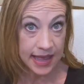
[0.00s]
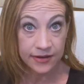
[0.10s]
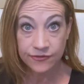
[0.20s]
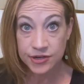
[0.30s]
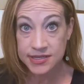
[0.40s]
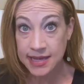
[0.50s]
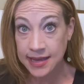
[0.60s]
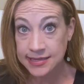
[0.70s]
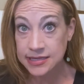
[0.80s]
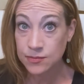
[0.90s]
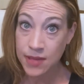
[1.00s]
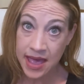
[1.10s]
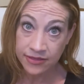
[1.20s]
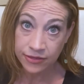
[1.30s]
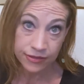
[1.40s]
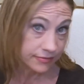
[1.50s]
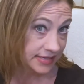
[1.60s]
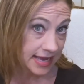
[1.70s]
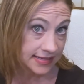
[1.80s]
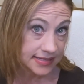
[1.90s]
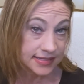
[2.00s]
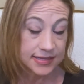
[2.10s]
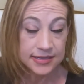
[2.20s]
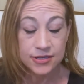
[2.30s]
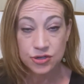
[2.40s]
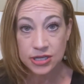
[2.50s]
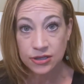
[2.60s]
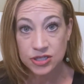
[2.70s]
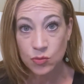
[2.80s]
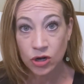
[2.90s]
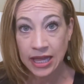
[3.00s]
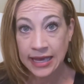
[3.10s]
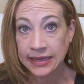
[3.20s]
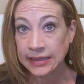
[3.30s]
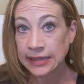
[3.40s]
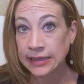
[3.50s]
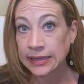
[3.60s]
And for science and math tests, this usually looks more like